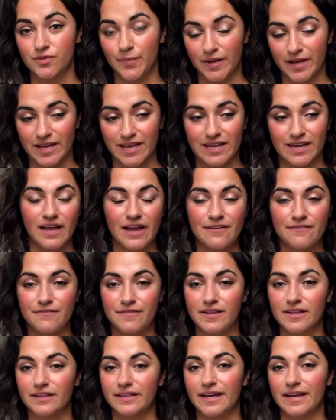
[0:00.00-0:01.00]
But I
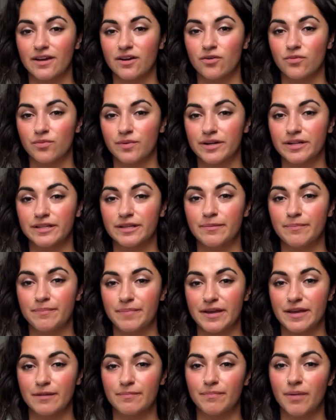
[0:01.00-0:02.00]
feel like a really
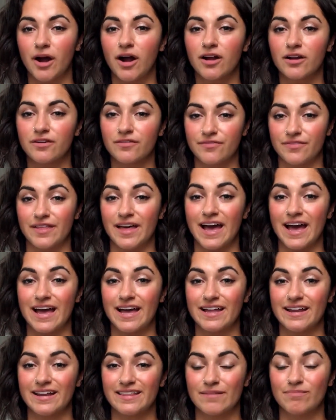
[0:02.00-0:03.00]
big part of
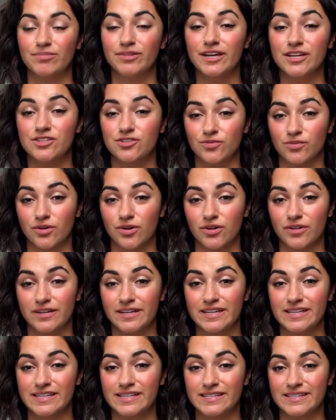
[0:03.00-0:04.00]
that that plays a role
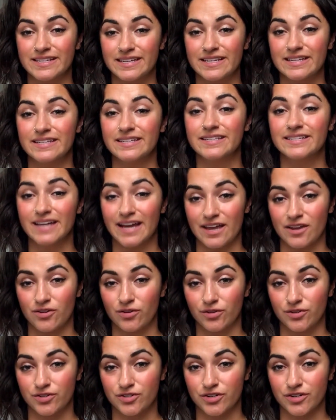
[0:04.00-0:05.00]
is in diet
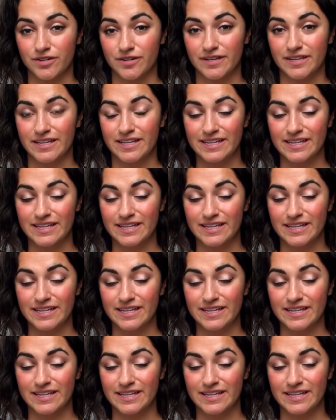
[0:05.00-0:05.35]
culture,